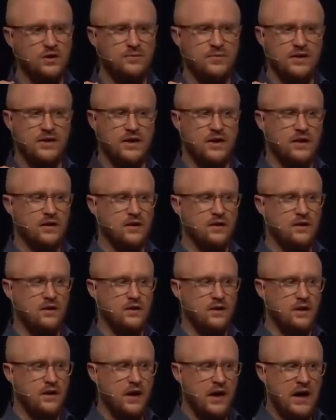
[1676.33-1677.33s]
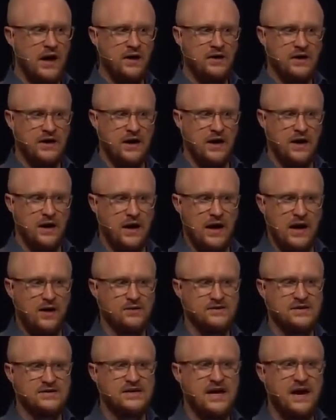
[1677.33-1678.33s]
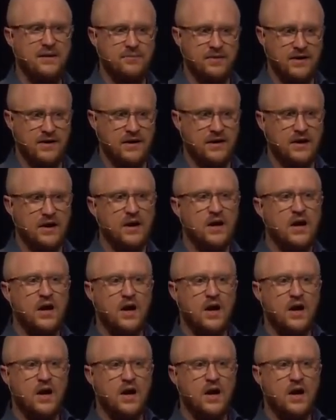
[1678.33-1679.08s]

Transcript: You'd be like, how, did, I, how is this happening?